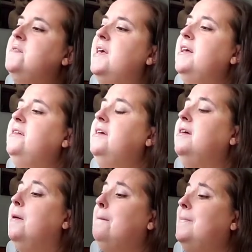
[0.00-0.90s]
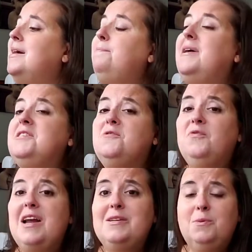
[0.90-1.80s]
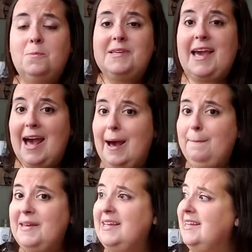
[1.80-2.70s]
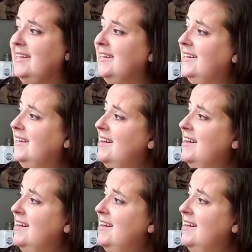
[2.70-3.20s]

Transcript: Then my best friend will be happy.